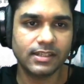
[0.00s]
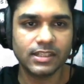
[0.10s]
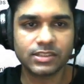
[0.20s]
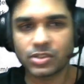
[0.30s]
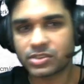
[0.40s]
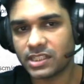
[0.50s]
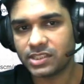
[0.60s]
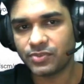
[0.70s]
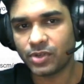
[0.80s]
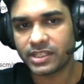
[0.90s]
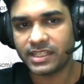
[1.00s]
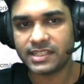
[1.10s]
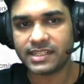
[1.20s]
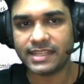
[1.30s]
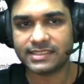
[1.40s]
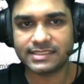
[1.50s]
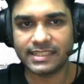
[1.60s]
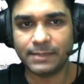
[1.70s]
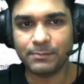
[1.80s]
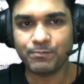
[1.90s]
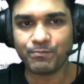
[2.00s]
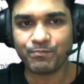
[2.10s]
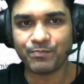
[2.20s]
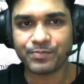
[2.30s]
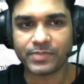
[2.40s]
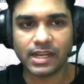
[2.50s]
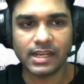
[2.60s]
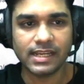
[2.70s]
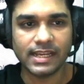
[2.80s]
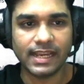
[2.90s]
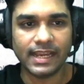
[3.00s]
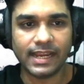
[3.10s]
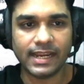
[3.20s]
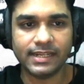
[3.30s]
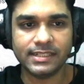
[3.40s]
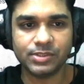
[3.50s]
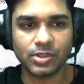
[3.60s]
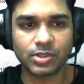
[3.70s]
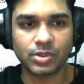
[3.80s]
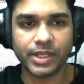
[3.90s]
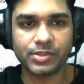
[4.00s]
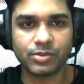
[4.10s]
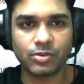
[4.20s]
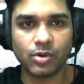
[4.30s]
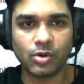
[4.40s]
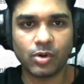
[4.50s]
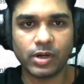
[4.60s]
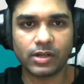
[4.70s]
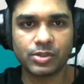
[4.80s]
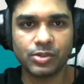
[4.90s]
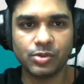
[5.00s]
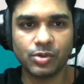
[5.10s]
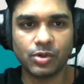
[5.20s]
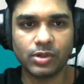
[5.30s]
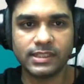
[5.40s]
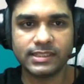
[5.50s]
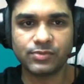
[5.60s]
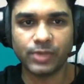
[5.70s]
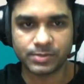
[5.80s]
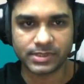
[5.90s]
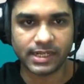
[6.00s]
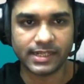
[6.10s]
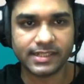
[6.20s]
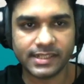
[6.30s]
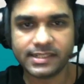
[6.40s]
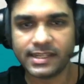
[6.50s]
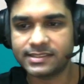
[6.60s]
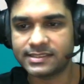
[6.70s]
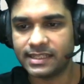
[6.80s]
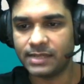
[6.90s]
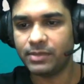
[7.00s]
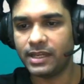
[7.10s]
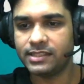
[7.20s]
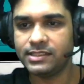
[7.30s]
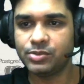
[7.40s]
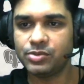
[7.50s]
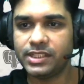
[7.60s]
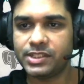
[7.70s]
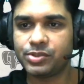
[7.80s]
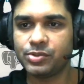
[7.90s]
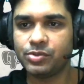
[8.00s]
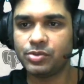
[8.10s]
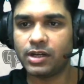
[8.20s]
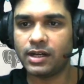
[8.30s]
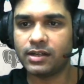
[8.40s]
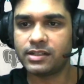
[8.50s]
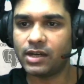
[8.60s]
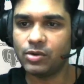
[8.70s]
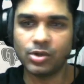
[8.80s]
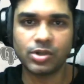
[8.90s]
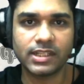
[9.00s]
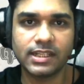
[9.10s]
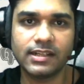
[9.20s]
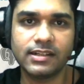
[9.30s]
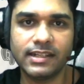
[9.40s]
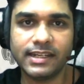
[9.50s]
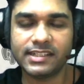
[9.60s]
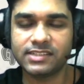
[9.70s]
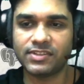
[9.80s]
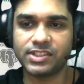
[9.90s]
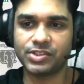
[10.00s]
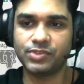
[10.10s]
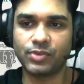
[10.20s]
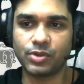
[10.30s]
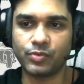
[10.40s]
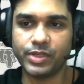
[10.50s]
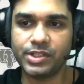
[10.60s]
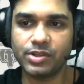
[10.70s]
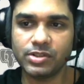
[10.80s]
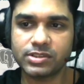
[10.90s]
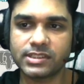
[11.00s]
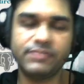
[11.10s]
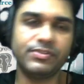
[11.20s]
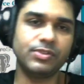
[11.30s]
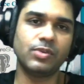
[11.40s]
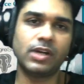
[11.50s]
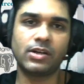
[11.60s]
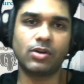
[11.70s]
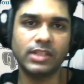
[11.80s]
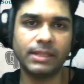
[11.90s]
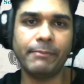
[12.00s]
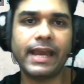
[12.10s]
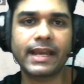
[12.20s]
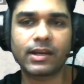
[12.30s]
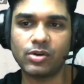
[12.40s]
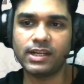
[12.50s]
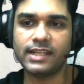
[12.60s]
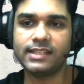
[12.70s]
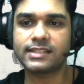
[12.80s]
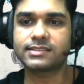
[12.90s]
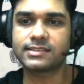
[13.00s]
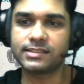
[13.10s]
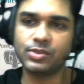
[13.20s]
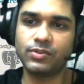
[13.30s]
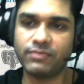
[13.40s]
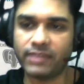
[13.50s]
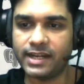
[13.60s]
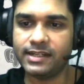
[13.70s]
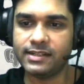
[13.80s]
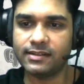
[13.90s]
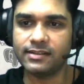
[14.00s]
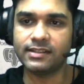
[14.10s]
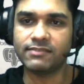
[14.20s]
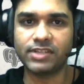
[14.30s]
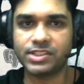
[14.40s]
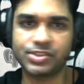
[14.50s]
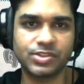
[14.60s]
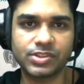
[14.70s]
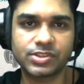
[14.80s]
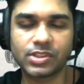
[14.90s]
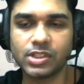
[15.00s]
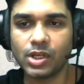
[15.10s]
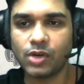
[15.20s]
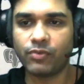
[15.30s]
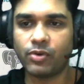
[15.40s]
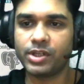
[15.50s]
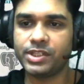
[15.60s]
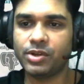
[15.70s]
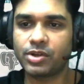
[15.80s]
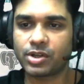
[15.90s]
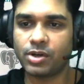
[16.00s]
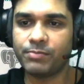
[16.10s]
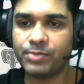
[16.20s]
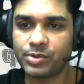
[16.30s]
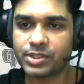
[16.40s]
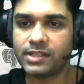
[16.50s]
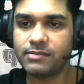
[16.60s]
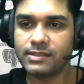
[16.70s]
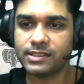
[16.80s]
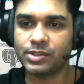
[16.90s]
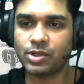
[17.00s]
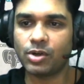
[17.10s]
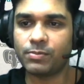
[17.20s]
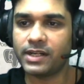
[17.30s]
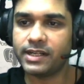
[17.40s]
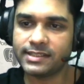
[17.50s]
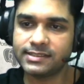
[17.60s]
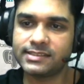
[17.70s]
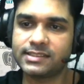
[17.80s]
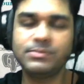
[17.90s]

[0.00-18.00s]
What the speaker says: So search for Git SCM and you're going to go to this website Git SCM, and you need to download the latest version for Windows. If you are on a Mac or Linux, you will find the versions for your computer, your operating system.